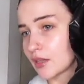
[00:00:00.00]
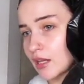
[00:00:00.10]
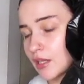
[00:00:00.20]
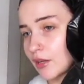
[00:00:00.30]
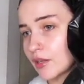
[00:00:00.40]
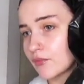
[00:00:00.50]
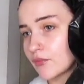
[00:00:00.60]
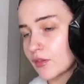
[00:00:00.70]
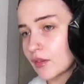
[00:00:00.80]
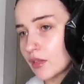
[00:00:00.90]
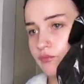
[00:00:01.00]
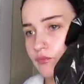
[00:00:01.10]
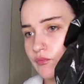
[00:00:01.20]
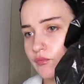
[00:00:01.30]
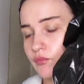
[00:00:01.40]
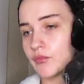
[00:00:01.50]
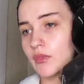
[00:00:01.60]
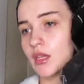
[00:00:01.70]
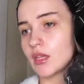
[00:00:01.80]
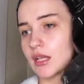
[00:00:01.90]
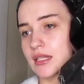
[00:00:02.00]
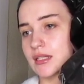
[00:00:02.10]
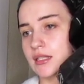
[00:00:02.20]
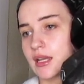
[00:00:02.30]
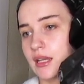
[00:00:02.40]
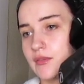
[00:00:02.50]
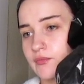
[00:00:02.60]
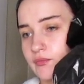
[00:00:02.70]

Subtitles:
Anyway. Nice and tight.